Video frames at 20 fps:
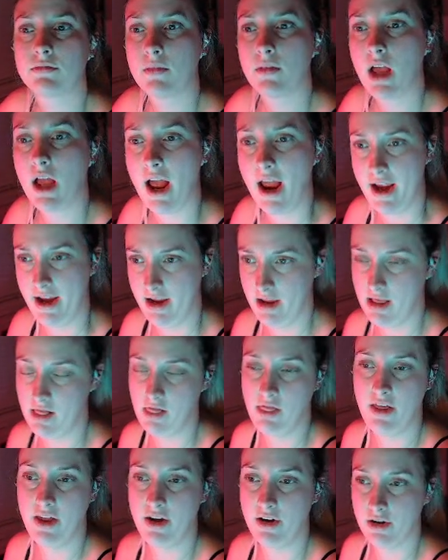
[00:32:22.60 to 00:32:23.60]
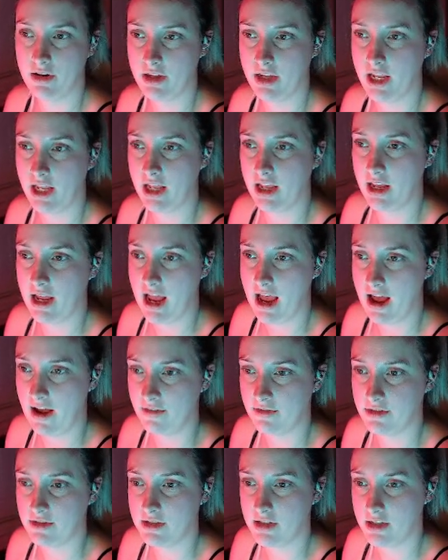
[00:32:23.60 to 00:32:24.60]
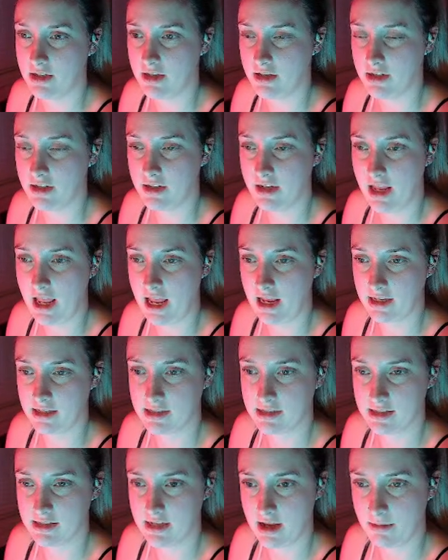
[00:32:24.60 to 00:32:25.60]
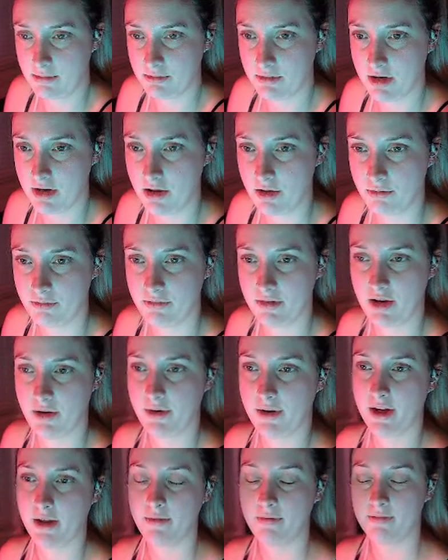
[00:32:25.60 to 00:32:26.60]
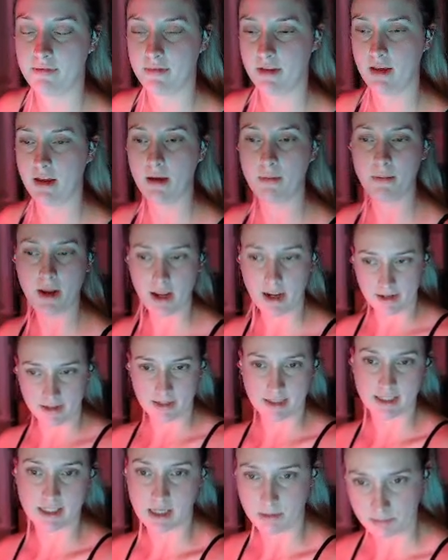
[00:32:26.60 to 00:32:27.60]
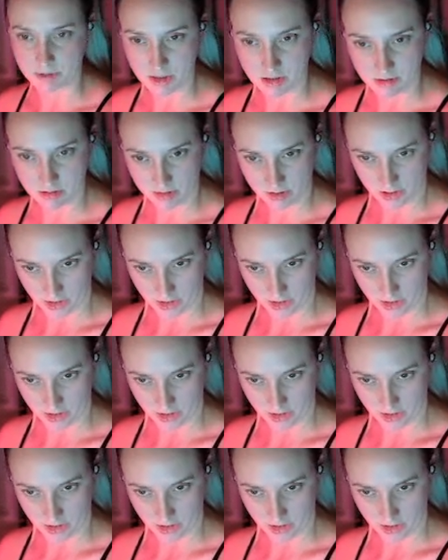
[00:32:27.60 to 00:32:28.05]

I literally have to accept. Oh, there we go. I'm not accepting all your